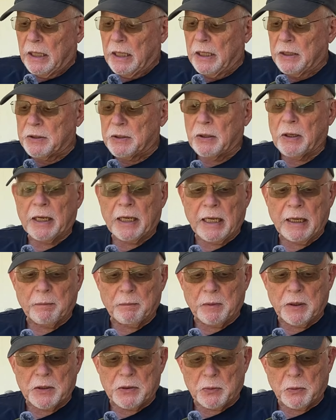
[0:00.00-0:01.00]
And so I
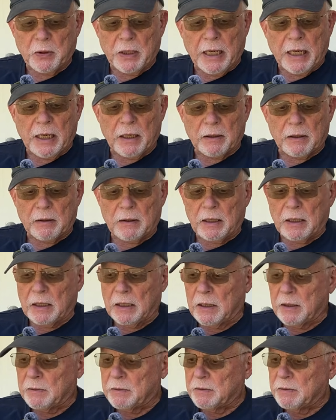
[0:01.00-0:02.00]
kept this one out
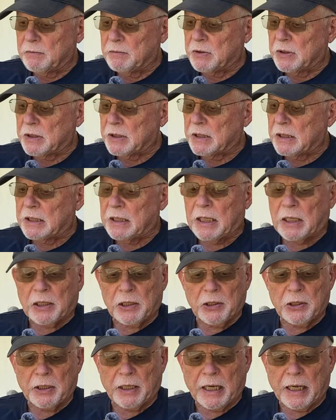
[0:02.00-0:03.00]
just to take a
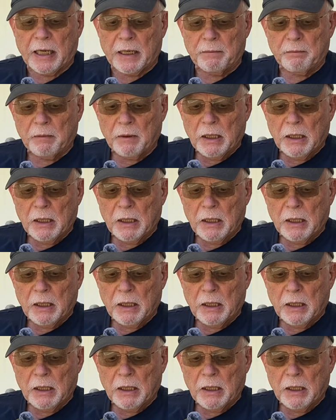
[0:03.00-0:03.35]
look at.